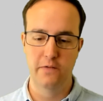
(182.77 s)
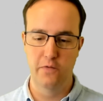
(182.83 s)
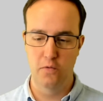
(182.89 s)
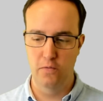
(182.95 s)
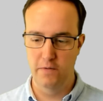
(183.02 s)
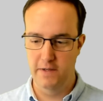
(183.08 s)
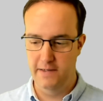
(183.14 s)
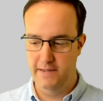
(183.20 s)
of
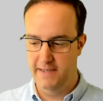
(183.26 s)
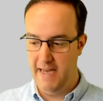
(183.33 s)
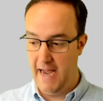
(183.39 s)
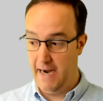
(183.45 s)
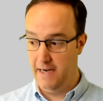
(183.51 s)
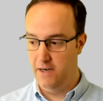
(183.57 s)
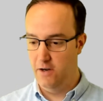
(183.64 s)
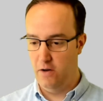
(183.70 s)
all the
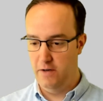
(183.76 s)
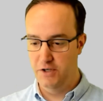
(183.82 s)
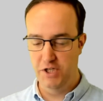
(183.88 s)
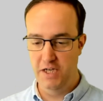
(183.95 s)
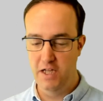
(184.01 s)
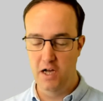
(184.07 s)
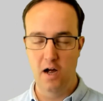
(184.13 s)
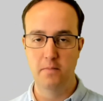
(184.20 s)

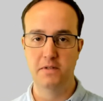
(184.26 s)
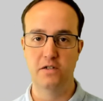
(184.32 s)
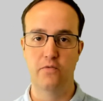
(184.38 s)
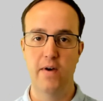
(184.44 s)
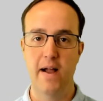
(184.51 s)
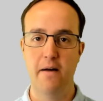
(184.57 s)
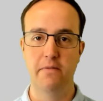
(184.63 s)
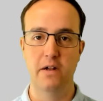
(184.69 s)
technology that I'm
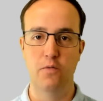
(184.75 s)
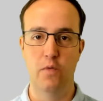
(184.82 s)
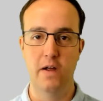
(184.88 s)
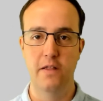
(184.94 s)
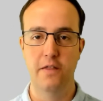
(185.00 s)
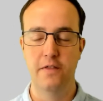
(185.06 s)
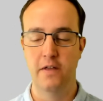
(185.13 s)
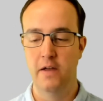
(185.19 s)
surrounded
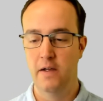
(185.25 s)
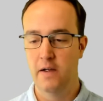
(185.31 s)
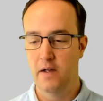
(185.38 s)
with.